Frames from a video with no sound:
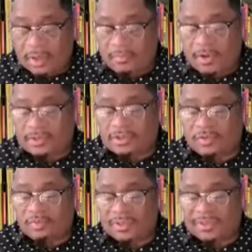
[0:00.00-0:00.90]
it was
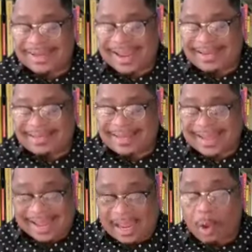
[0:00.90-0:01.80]
to protect
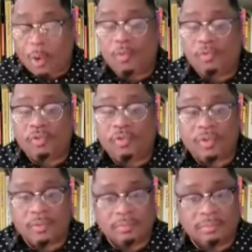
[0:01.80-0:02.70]
the
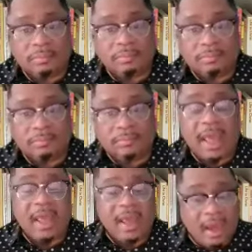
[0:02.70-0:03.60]
health
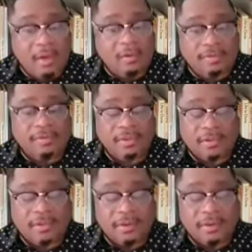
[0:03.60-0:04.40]
of